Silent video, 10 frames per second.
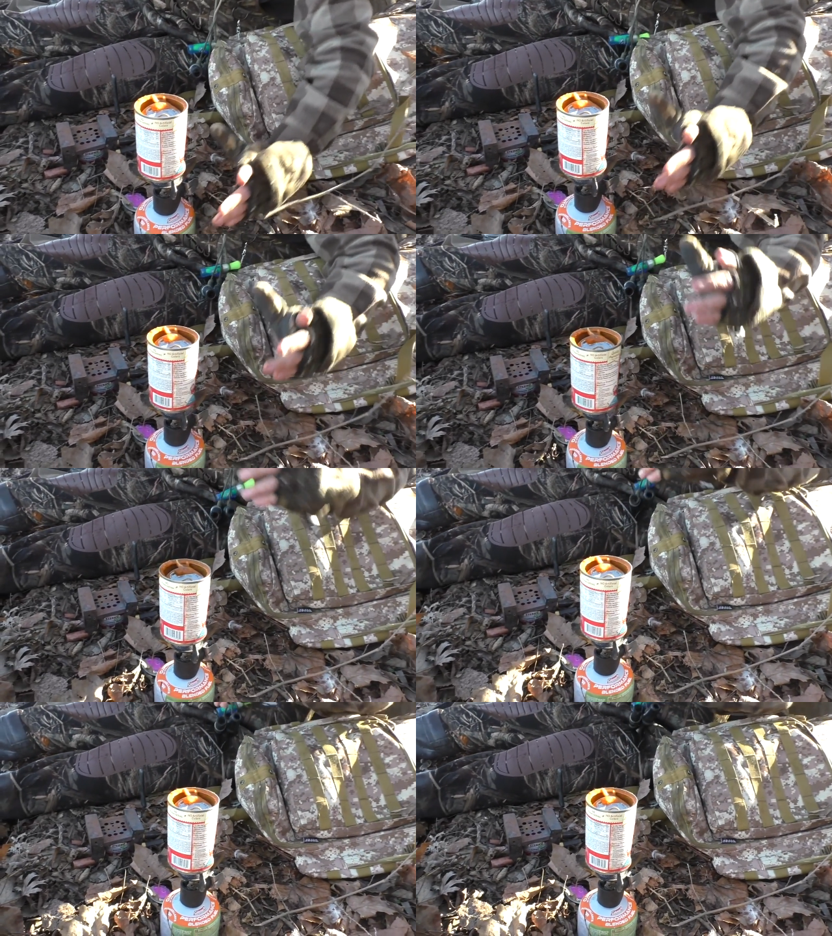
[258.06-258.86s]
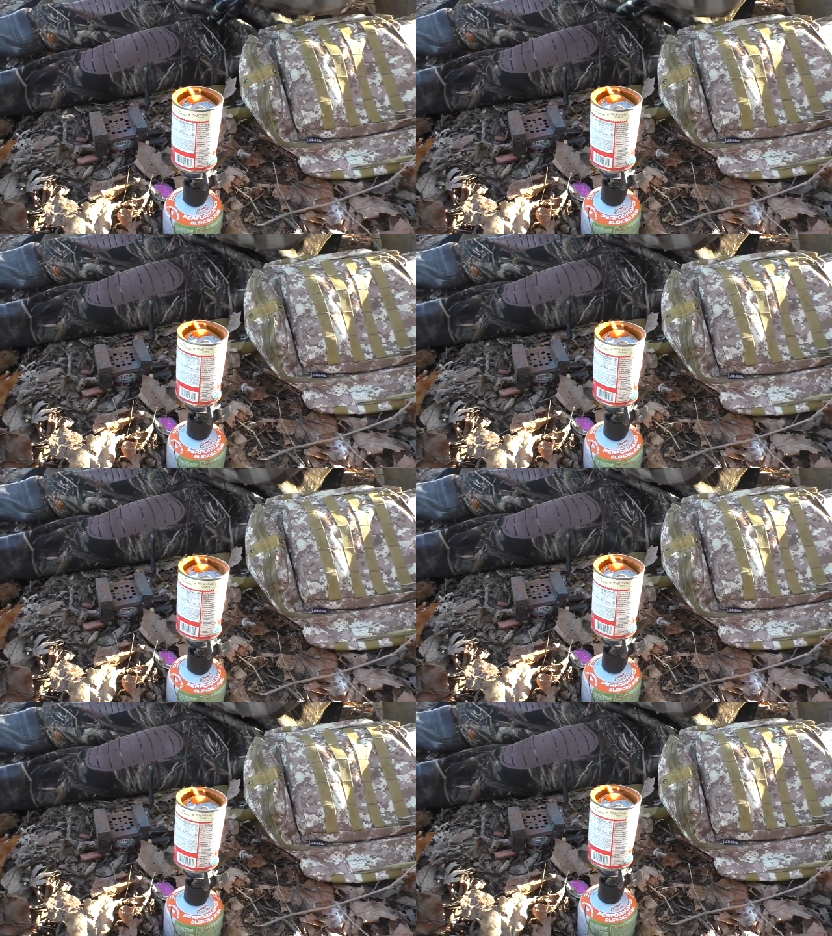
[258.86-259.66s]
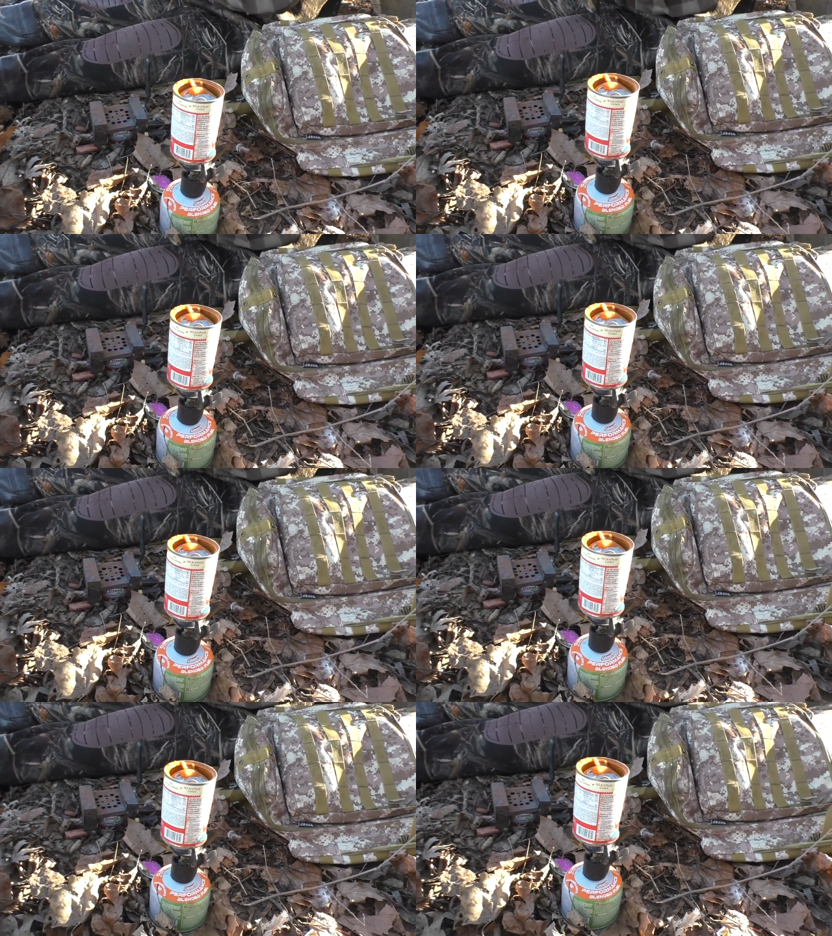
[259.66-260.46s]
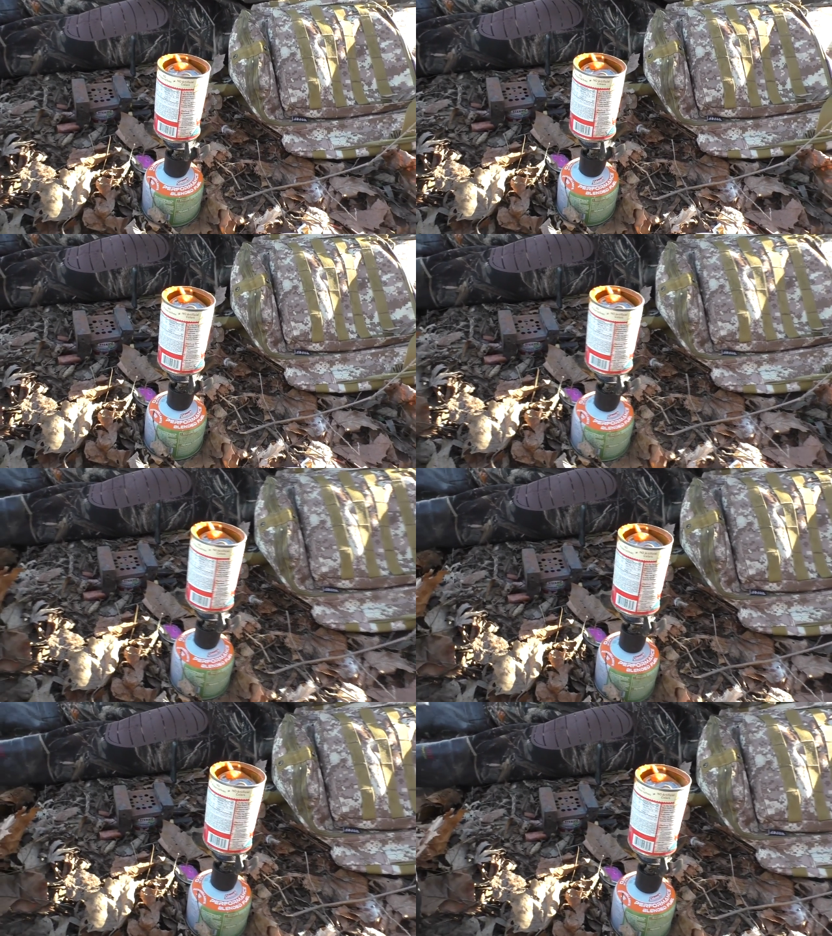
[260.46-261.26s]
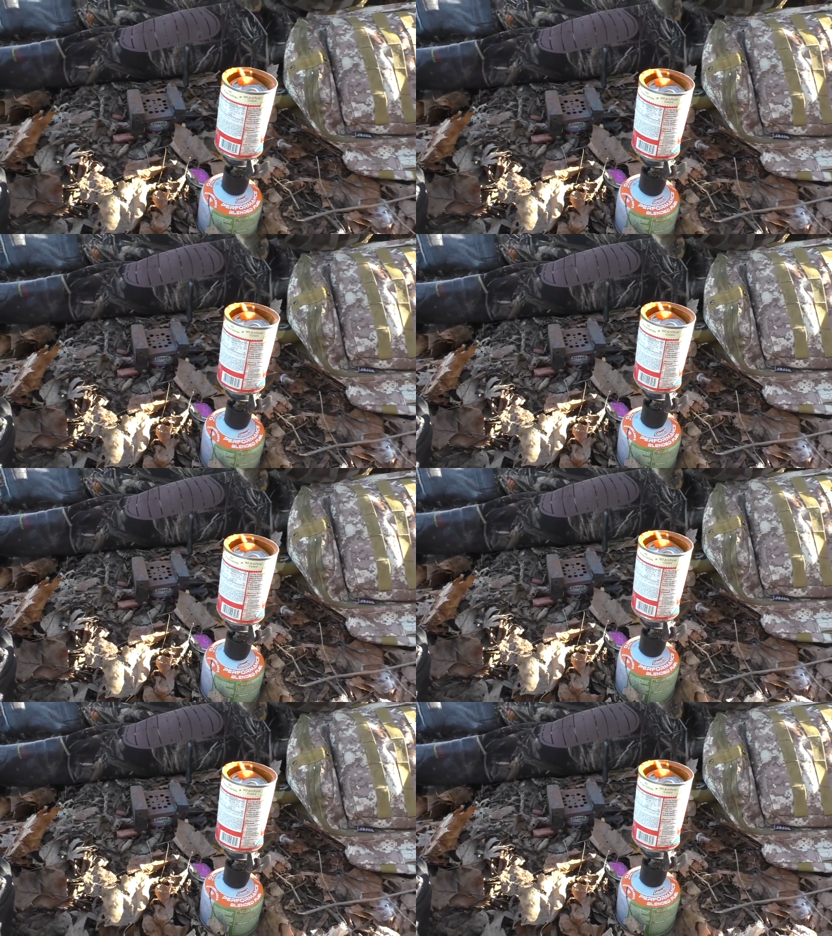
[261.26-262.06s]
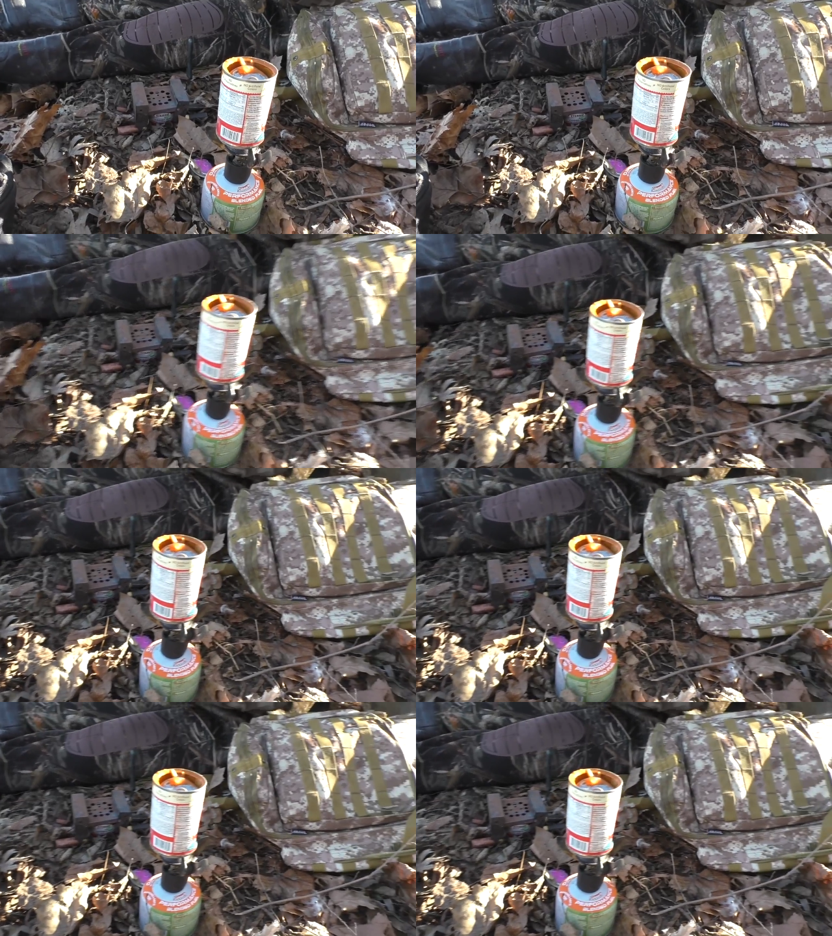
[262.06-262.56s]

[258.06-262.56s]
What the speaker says: Nobody's mouth can be seen.